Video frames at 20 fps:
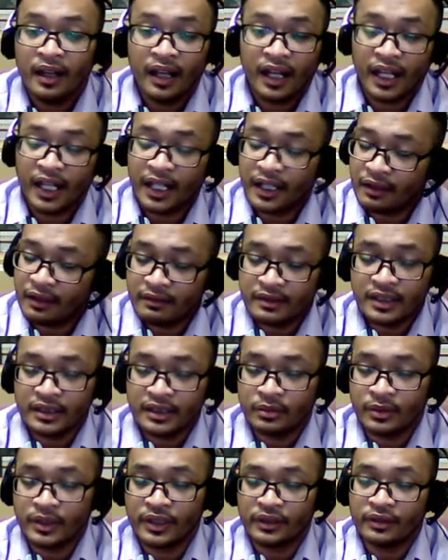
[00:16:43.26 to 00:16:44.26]
and nowadays
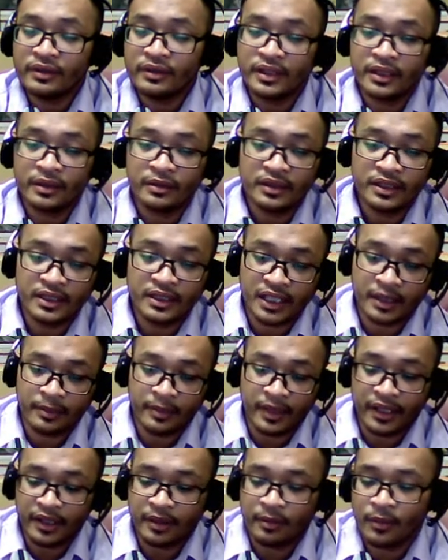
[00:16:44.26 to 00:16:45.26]
we don't use SIM
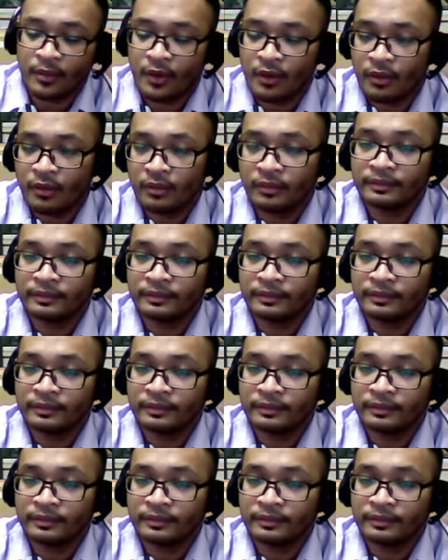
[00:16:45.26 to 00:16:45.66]
anymore.